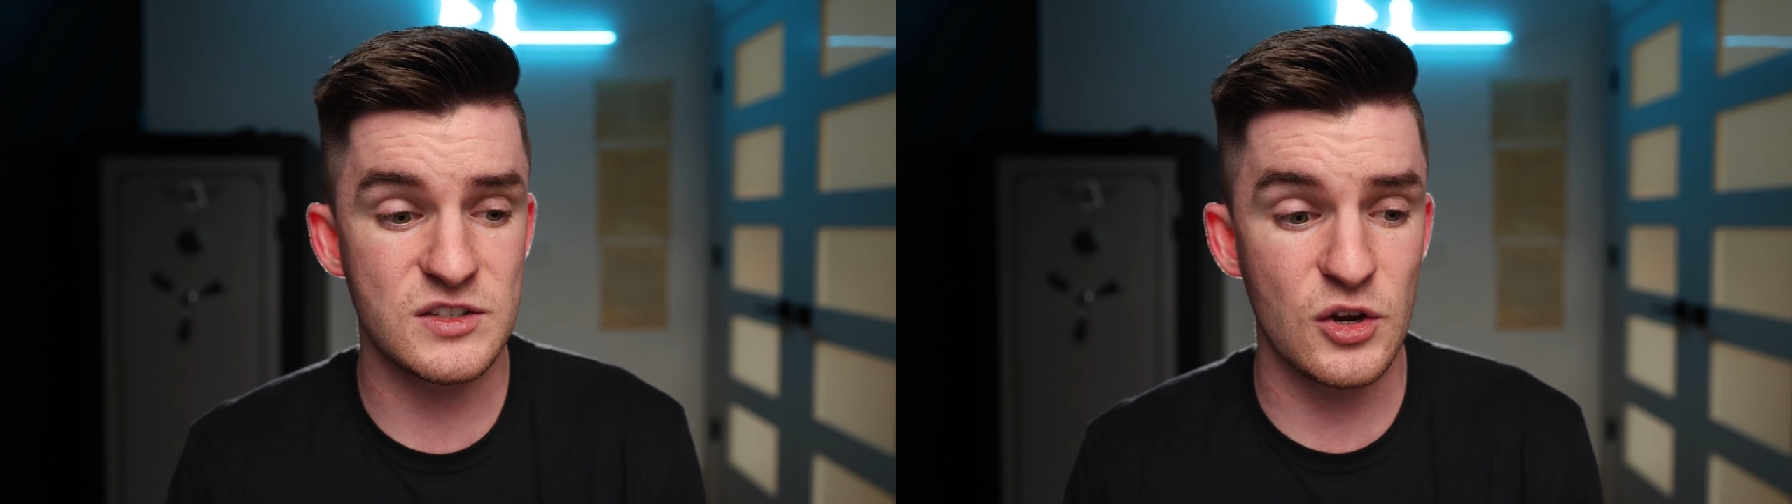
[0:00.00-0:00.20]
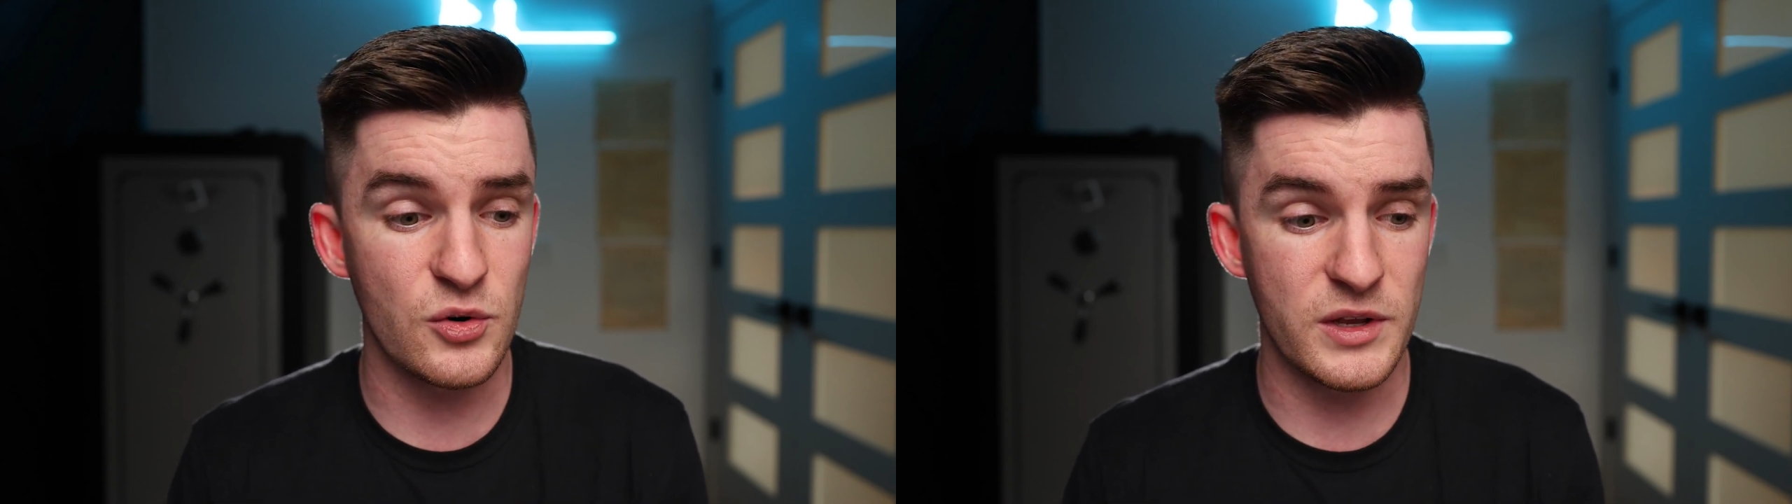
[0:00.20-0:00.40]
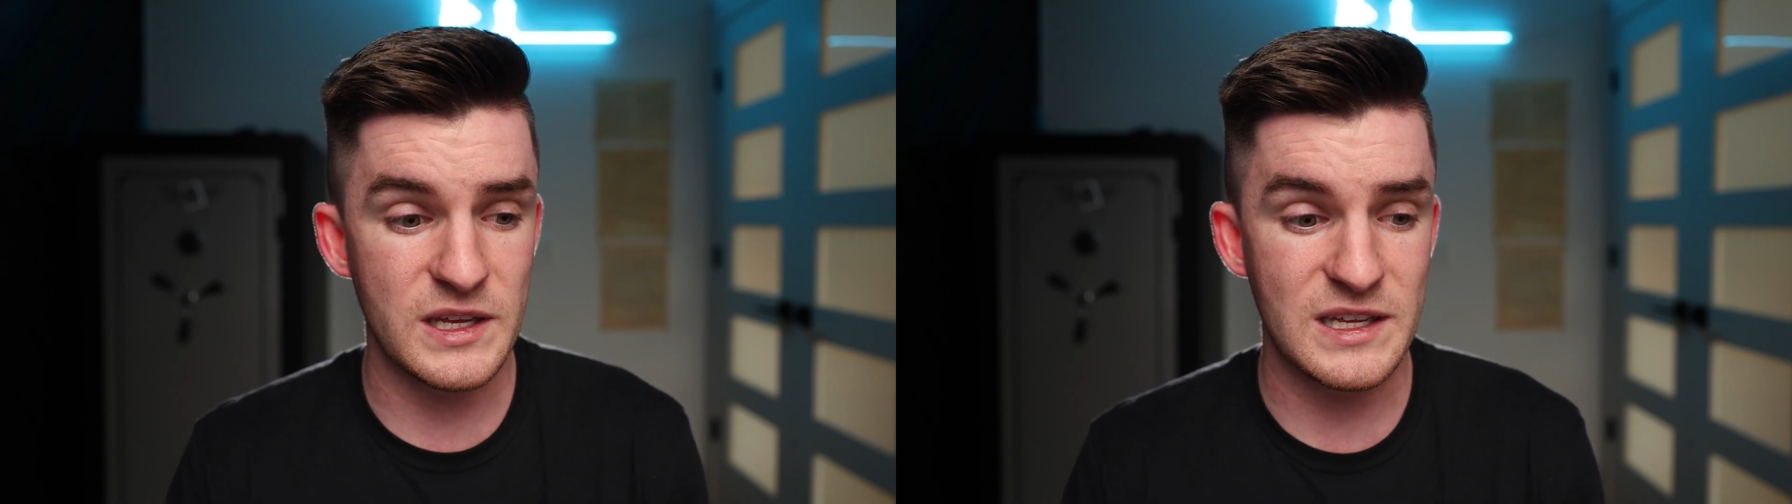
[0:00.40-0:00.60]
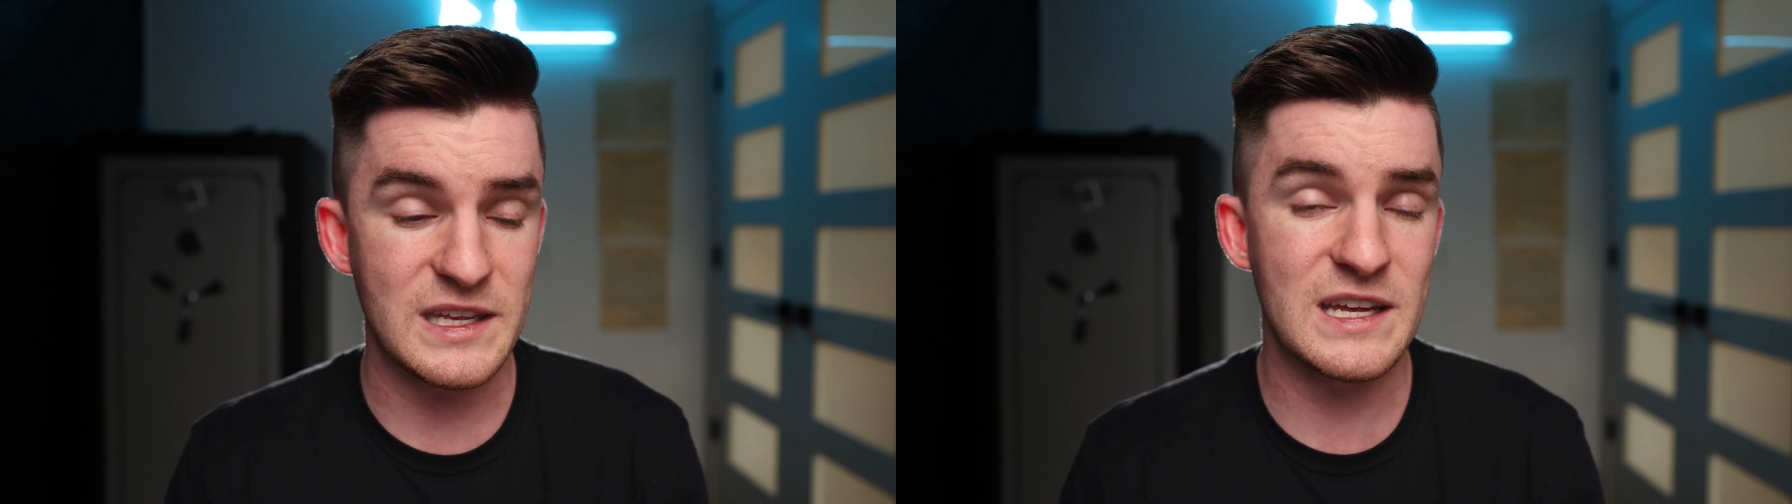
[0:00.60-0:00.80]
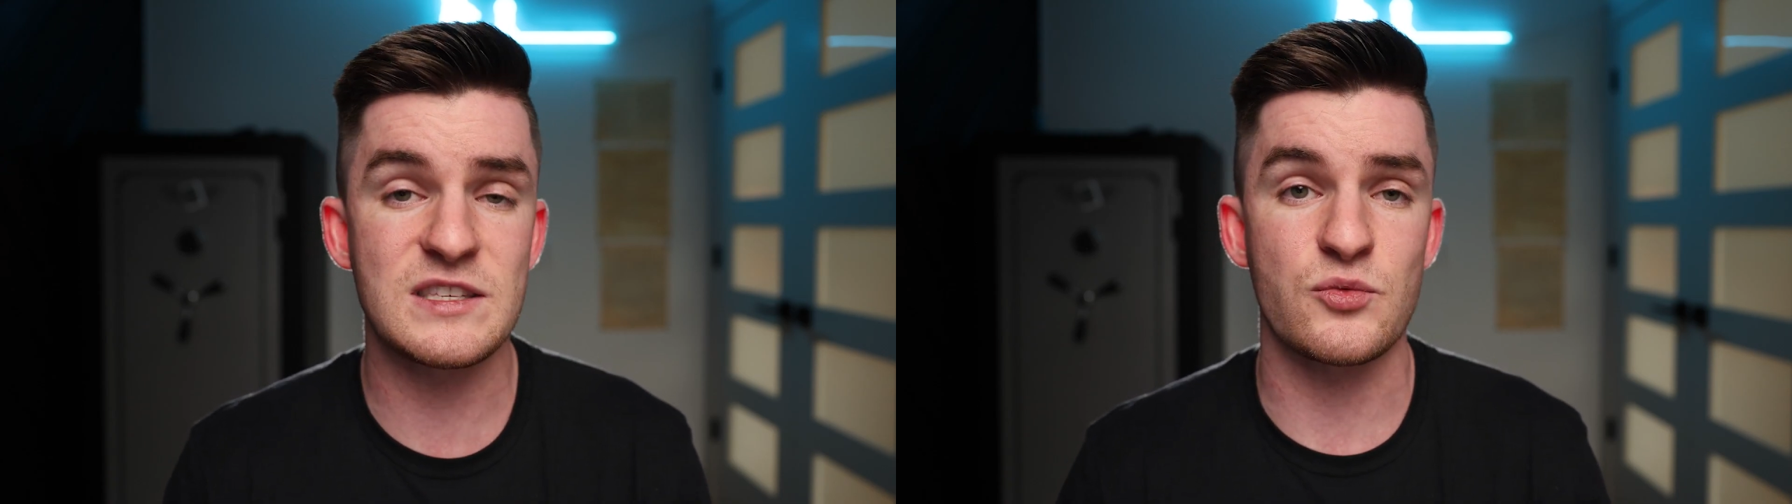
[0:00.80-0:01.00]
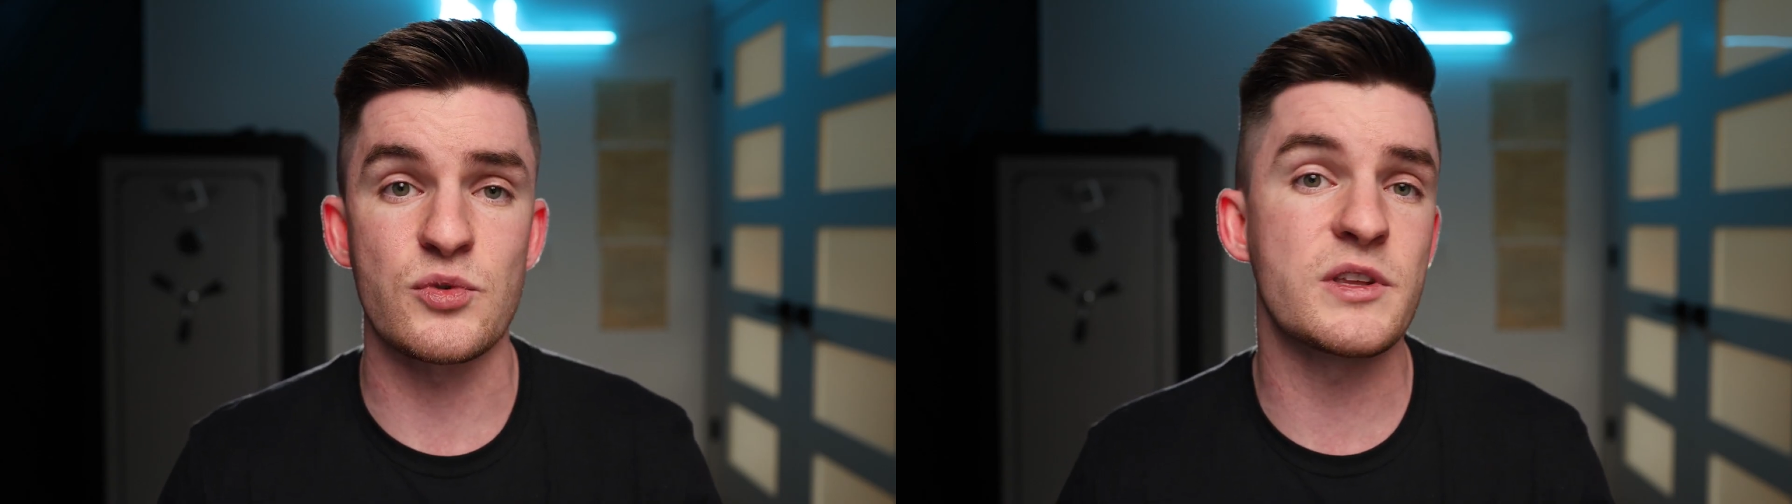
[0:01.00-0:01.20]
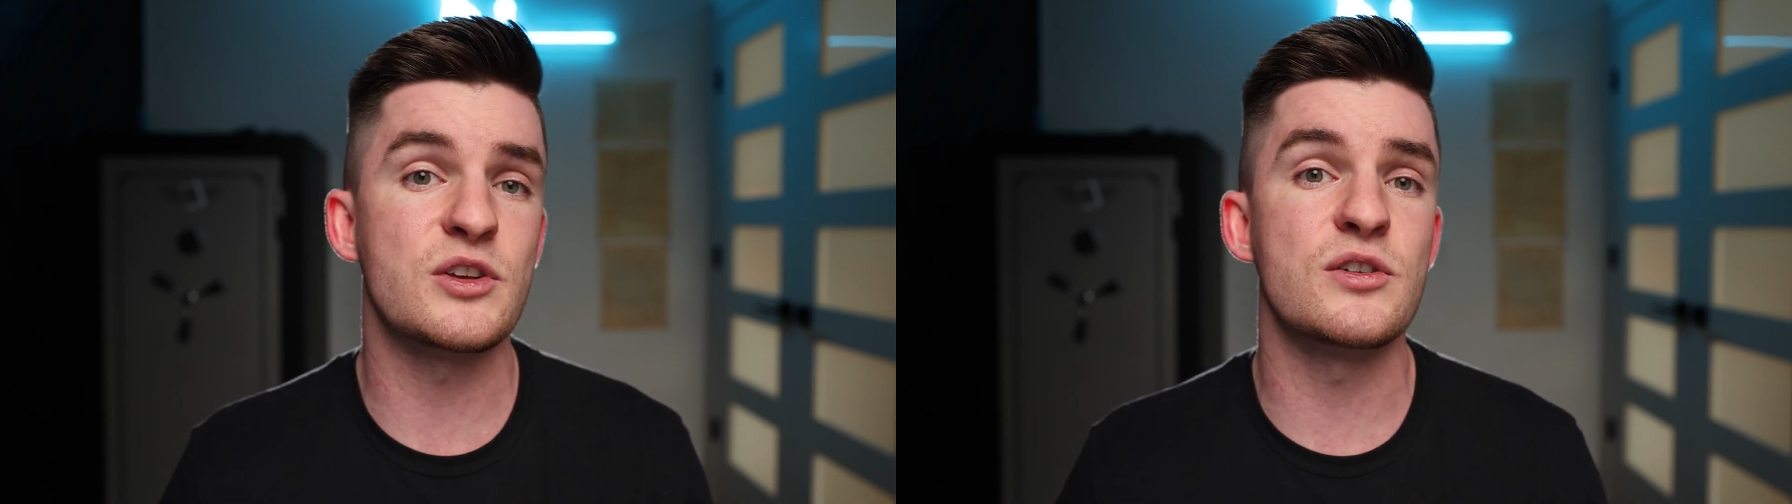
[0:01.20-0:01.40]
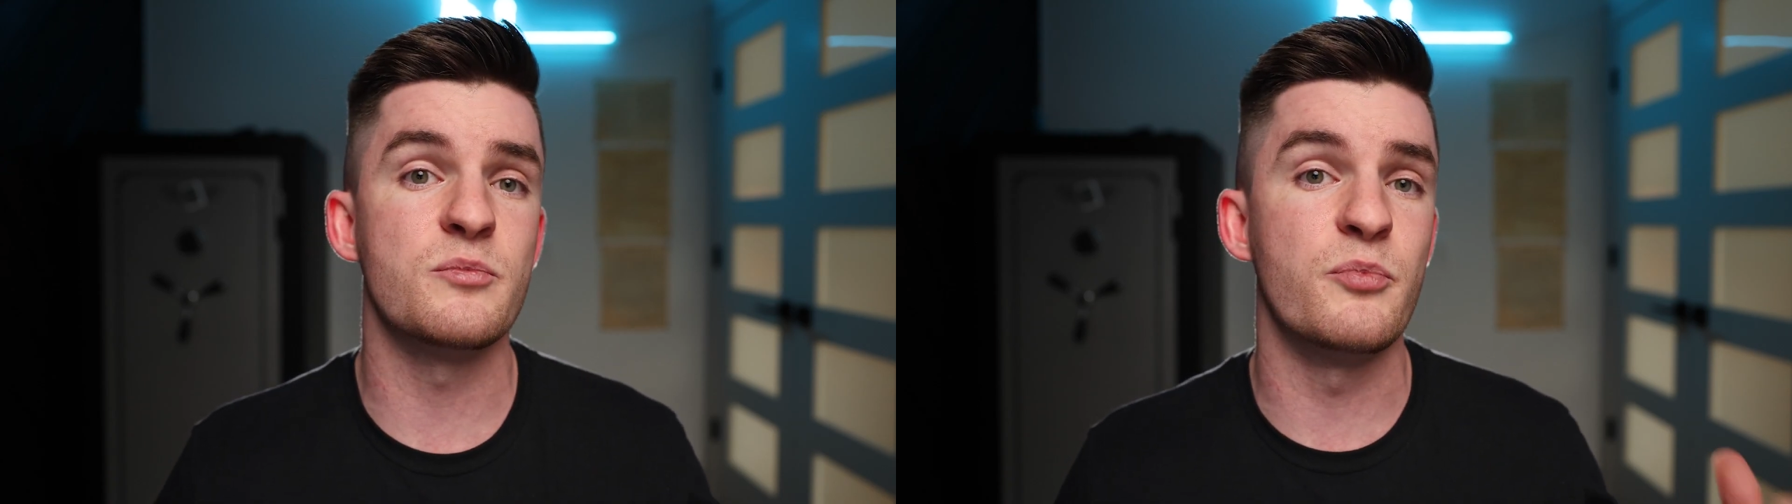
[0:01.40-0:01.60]
so it gets really
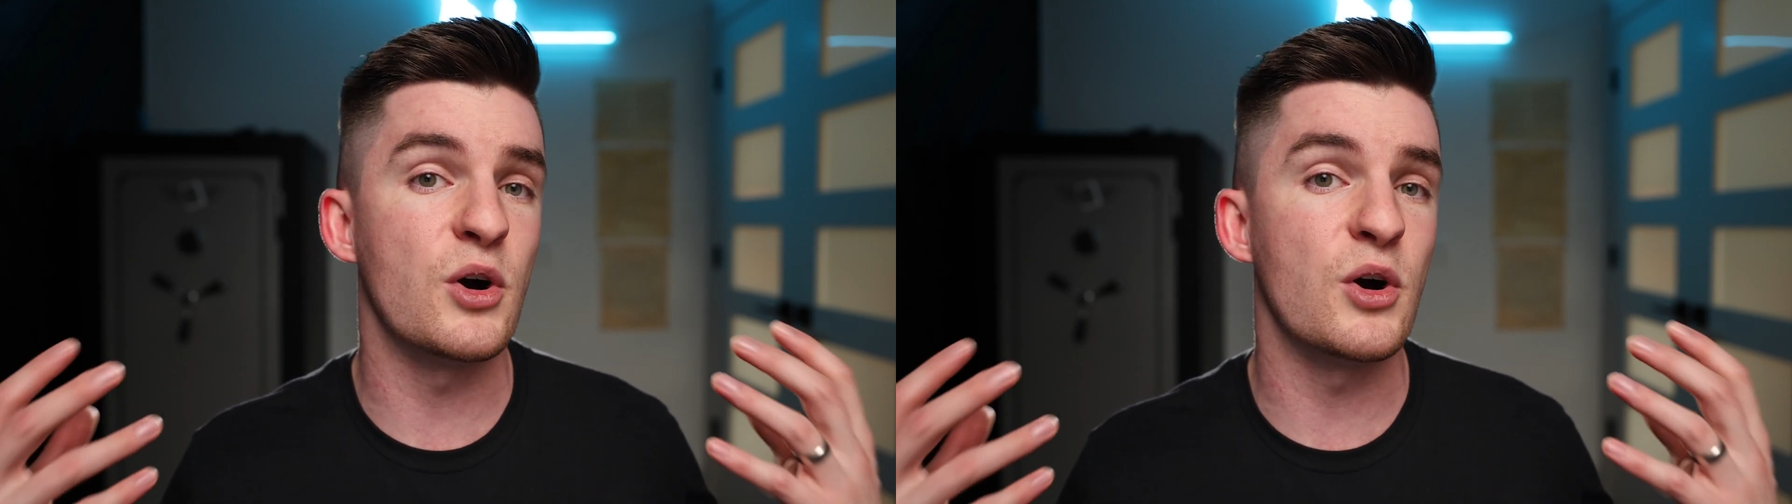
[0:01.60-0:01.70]
good